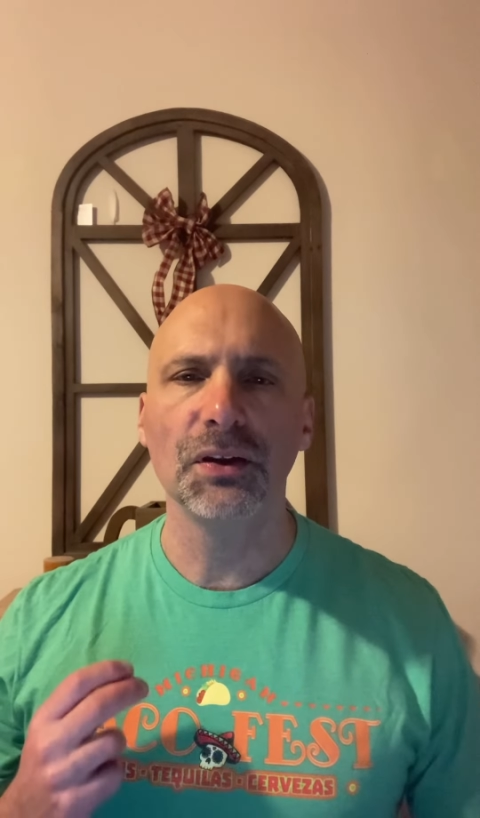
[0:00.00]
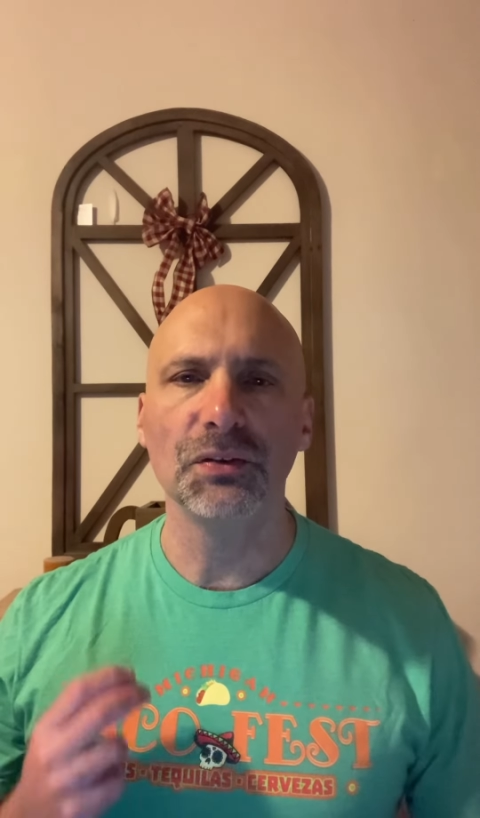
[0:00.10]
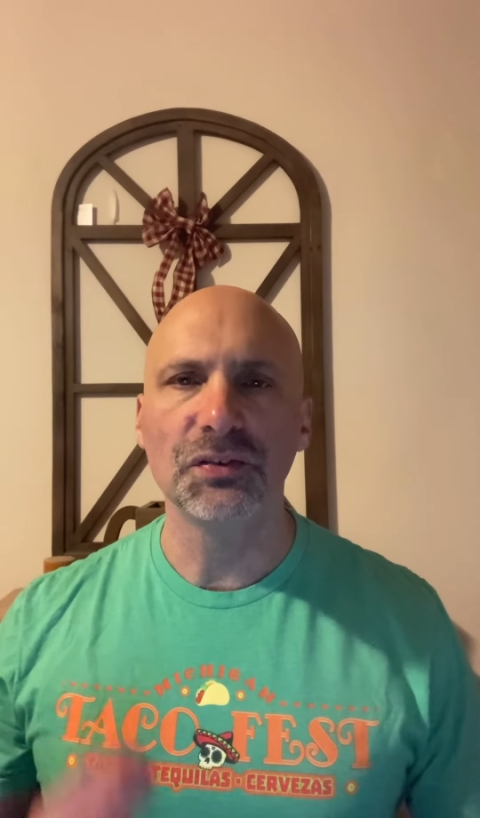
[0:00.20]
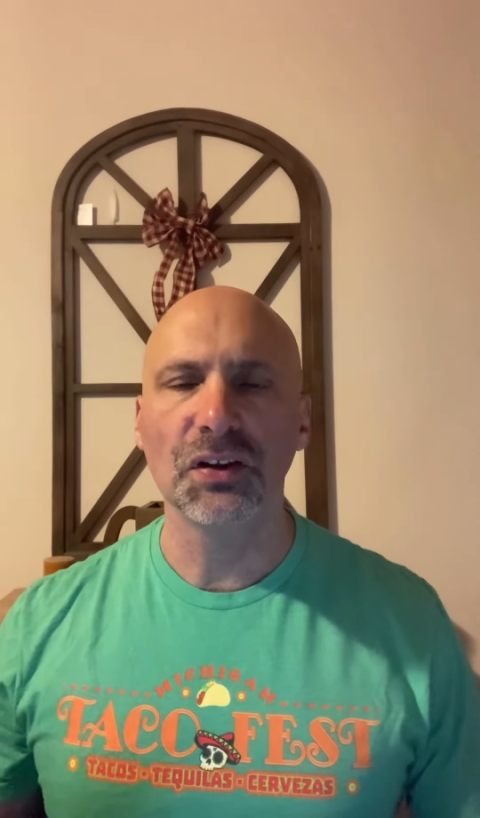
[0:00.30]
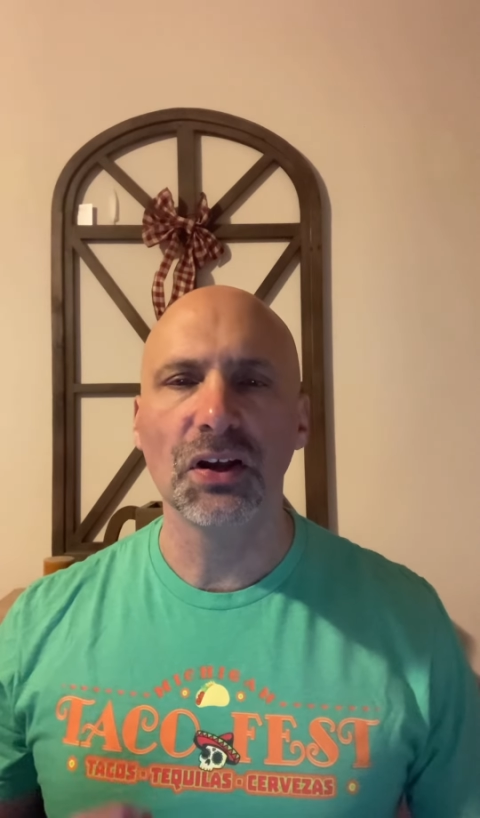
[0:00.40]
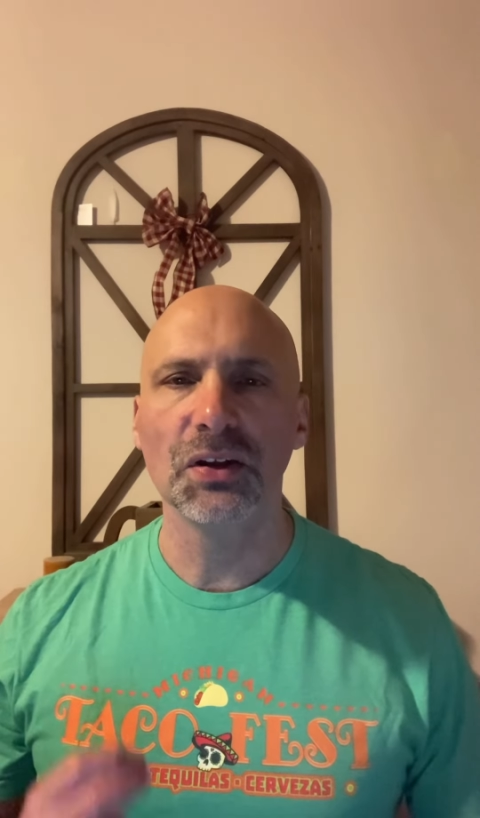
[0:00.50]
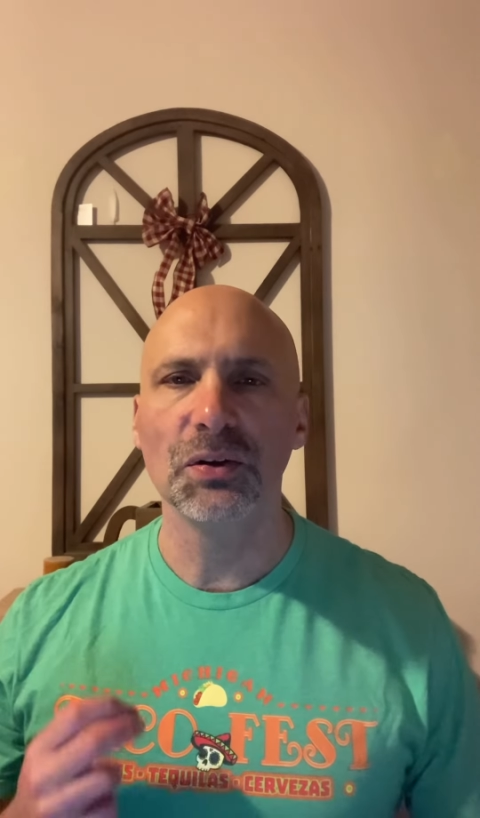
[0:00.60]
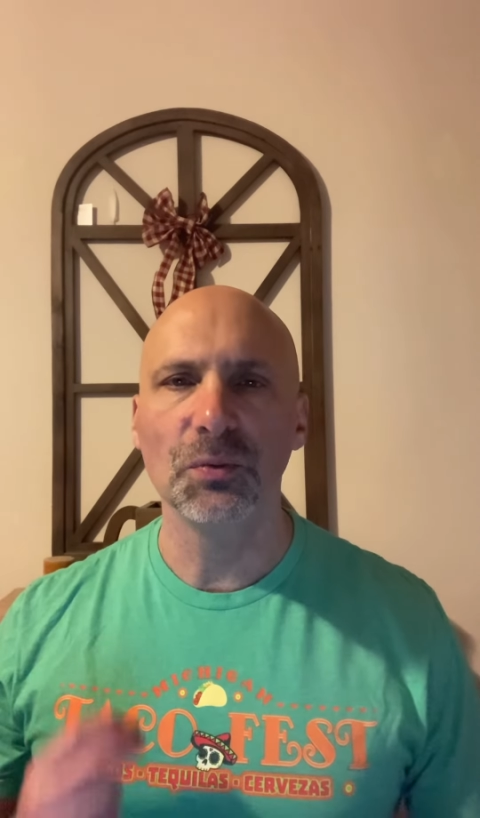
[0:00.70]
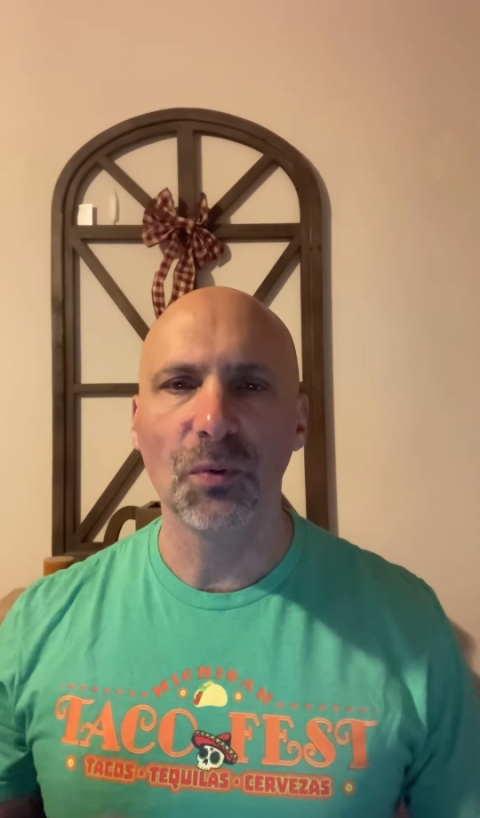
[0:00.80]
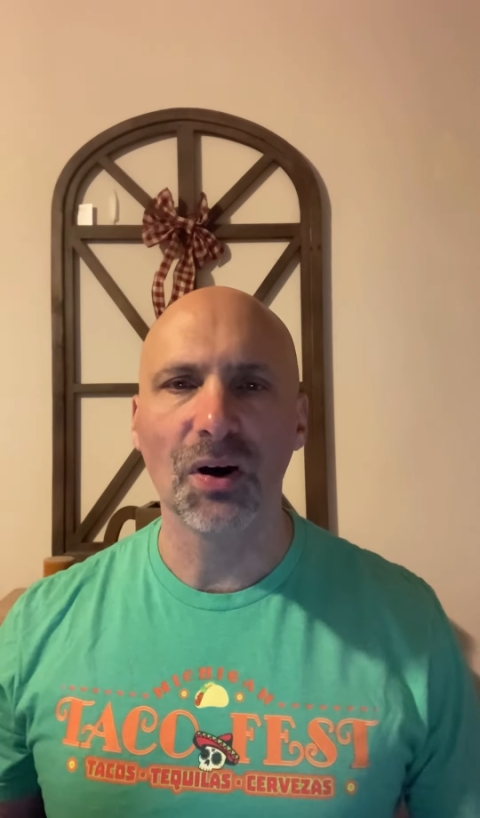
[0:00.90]
you say
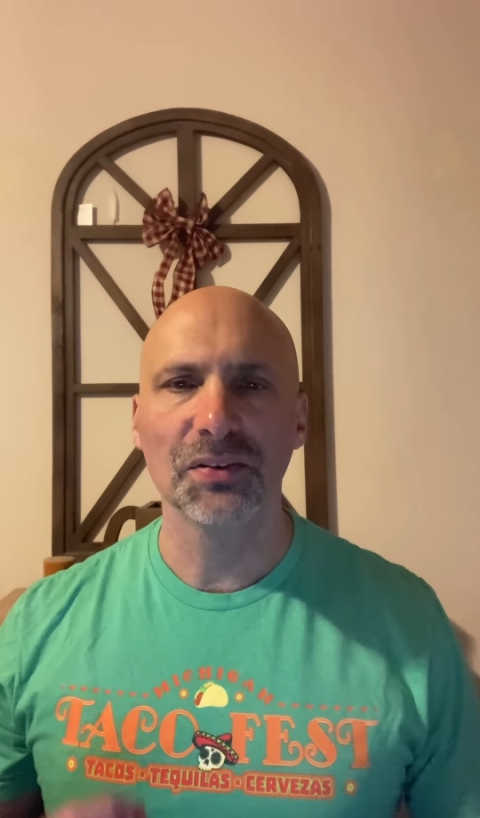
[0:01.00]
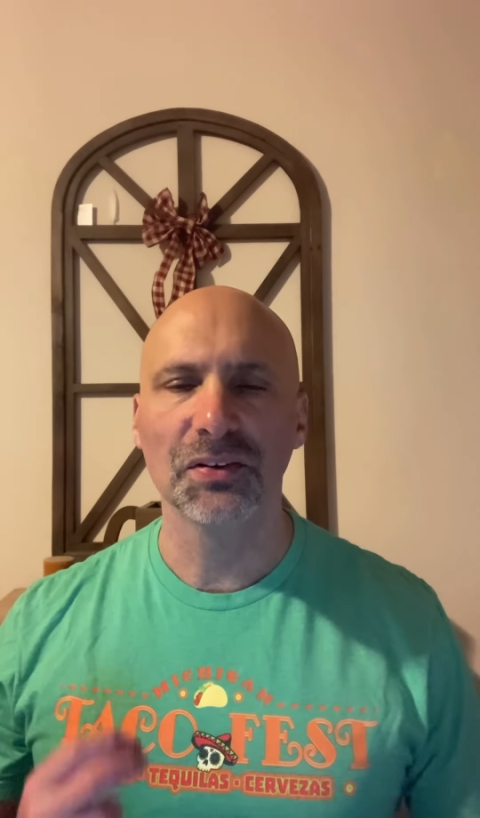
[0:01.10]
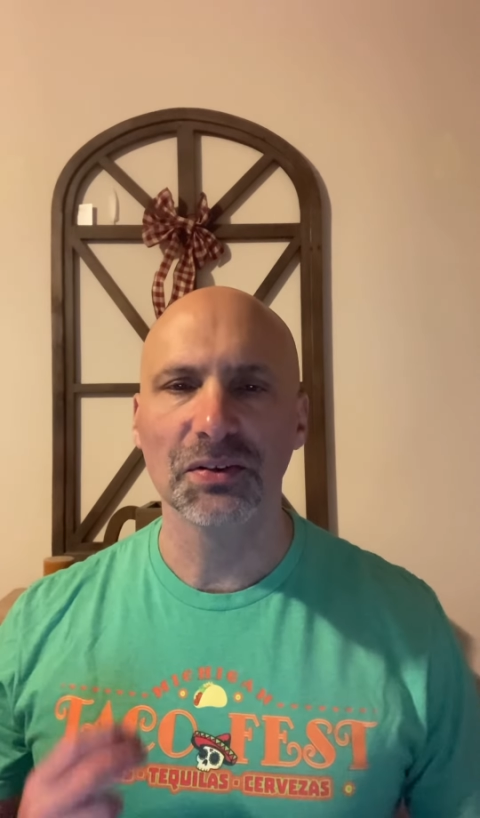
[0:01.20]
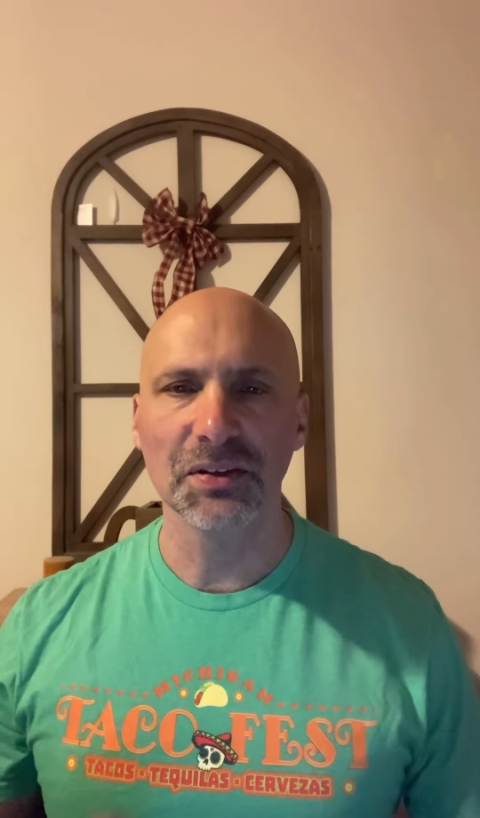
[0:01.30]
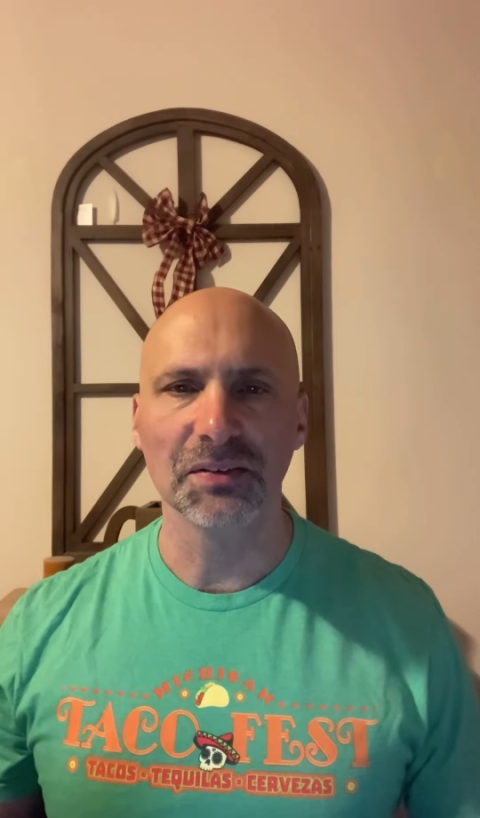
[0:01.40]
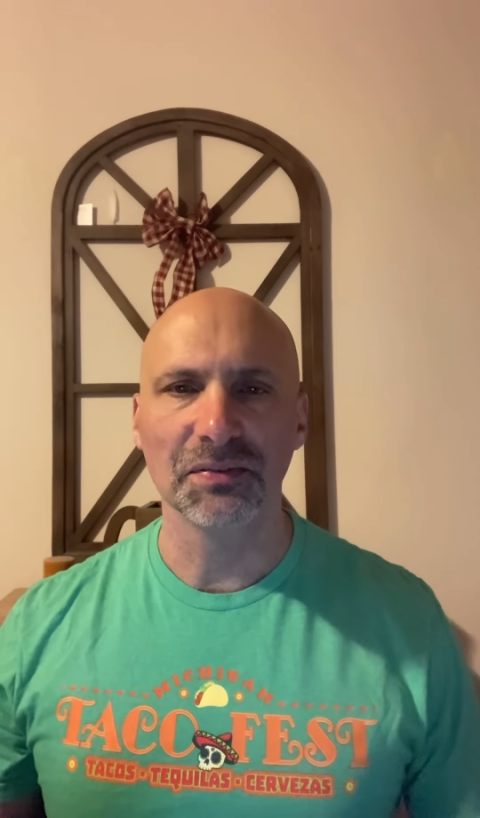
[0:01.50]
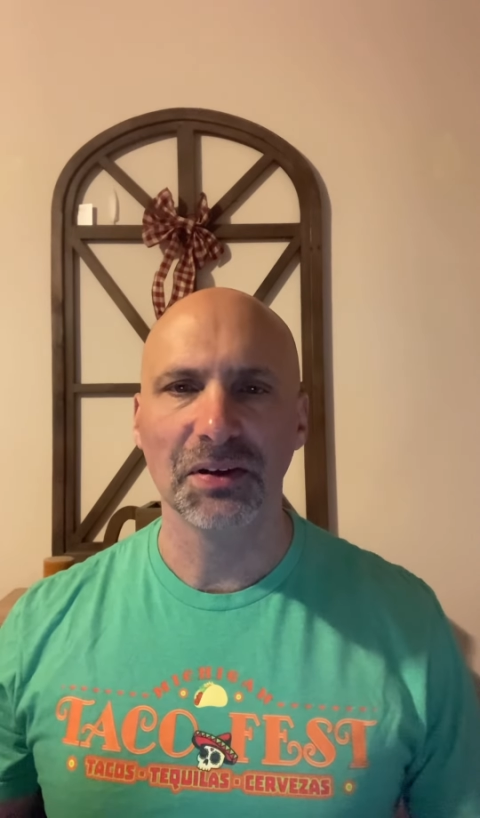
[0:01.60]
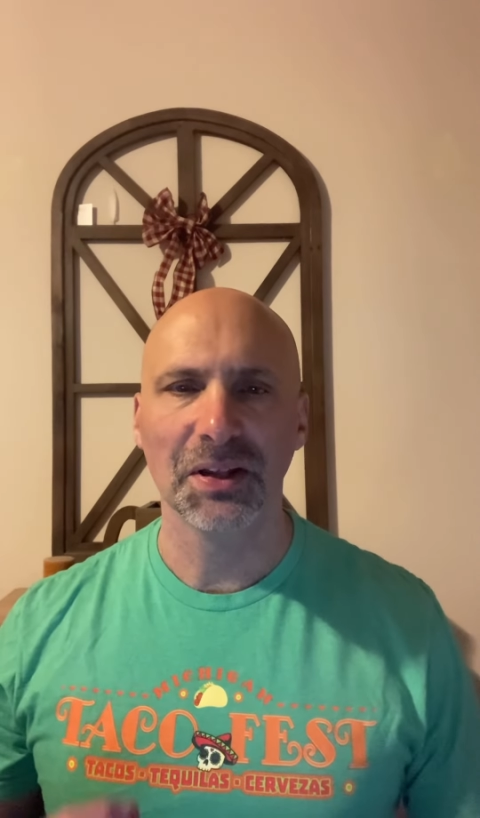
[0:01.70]
you want to live,